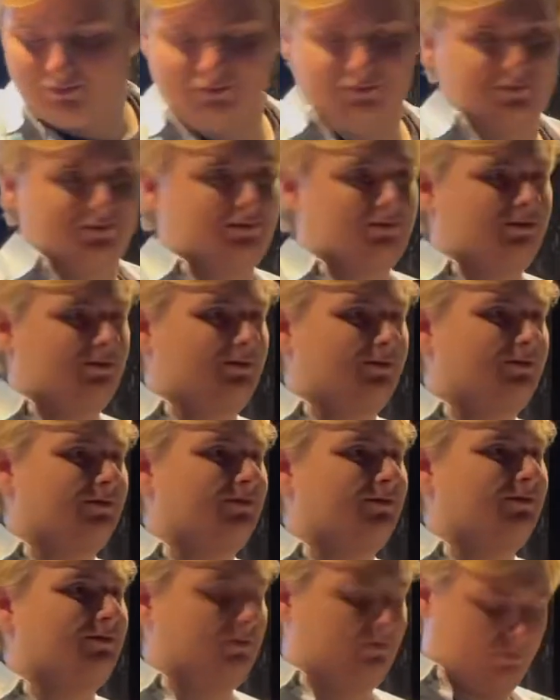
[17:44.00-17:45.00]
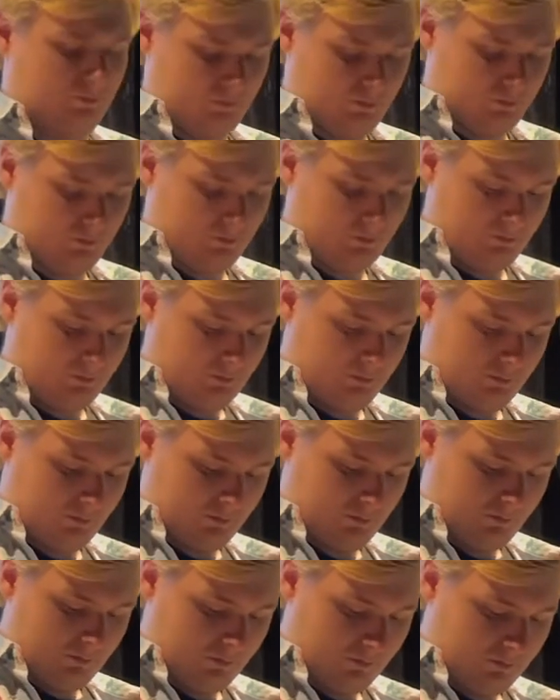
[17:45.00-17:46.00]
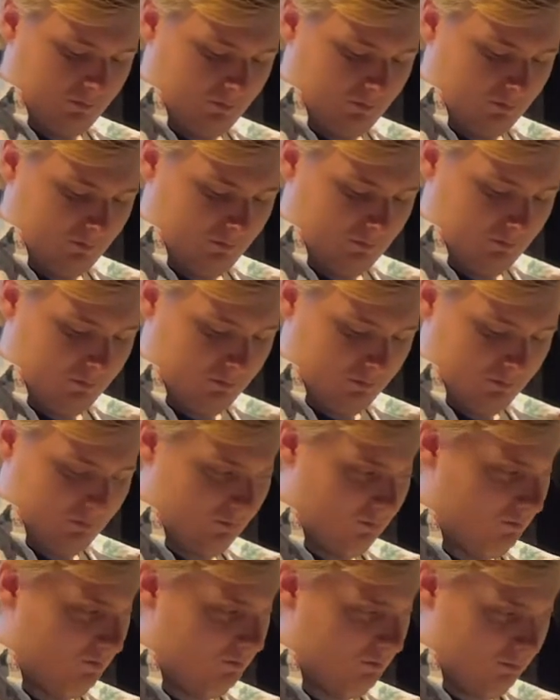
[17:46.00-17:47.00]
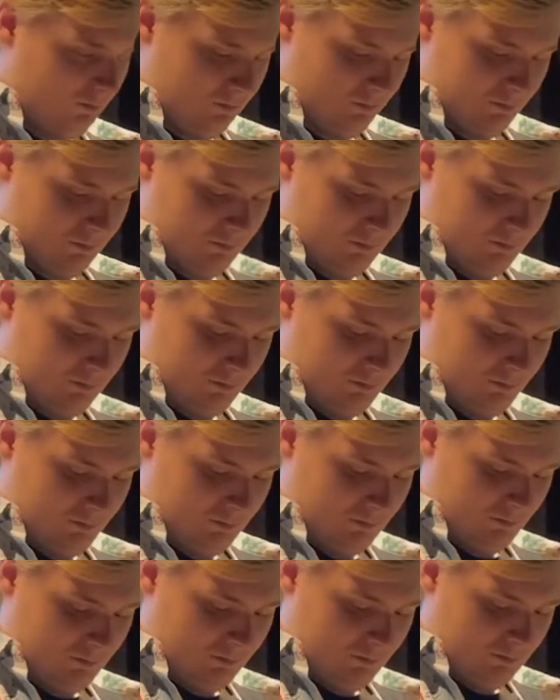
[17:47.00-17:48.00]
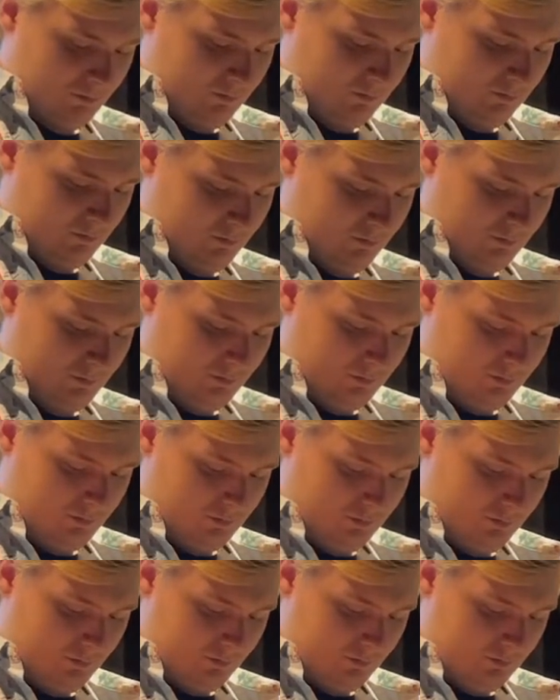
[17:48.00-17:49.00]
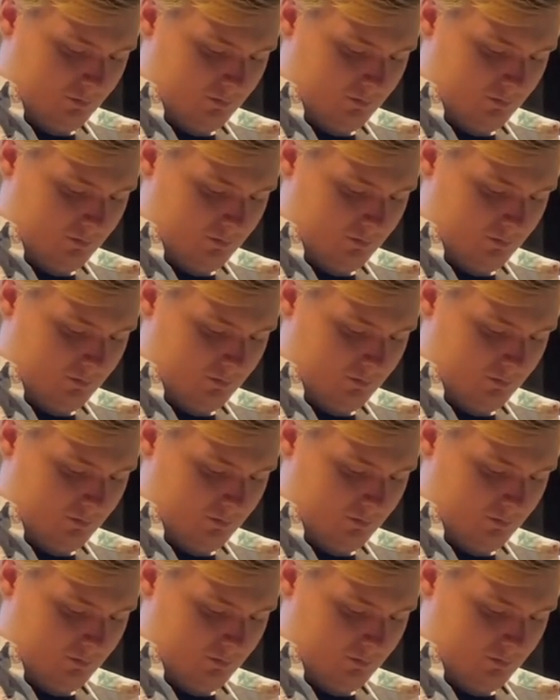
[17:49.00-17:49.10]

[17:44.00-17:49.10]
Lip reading: you all tuning in to the Parker Radio Show here live at Unique Beatz Radio.